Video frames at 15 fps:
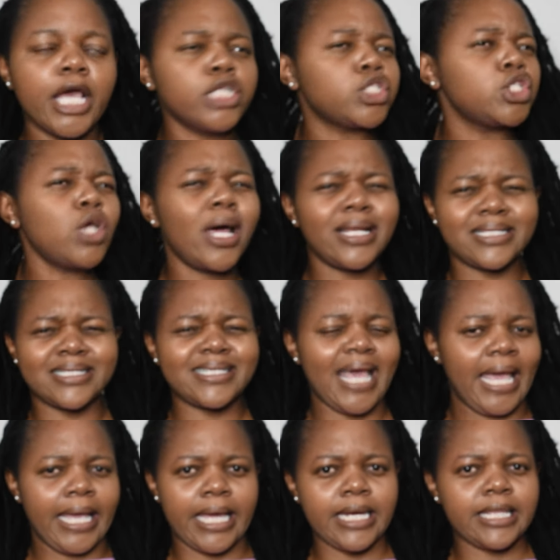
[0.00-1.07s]
It's not
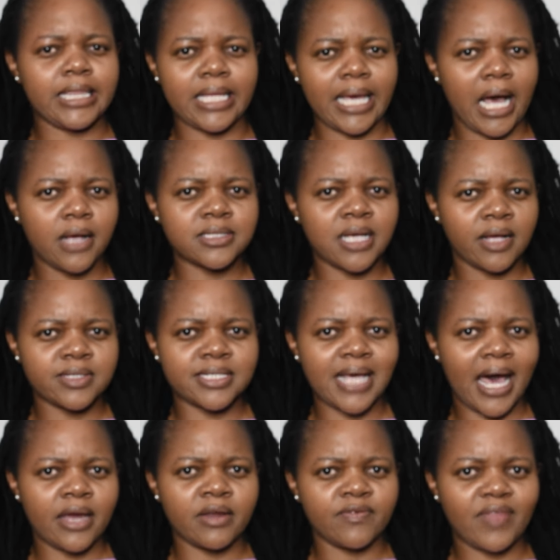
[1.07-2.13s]
saying anything else
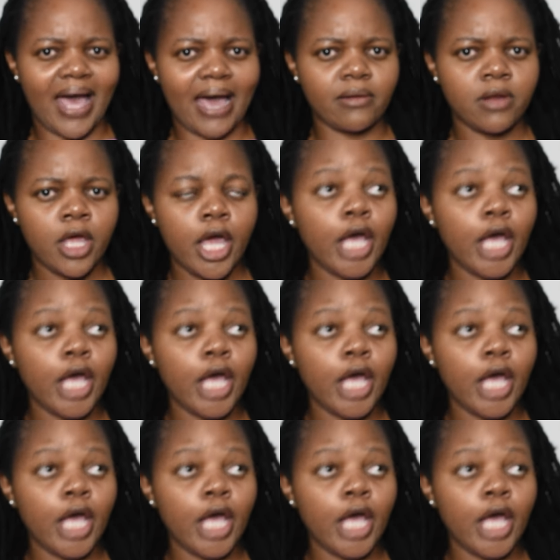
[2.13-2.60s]
outside of that.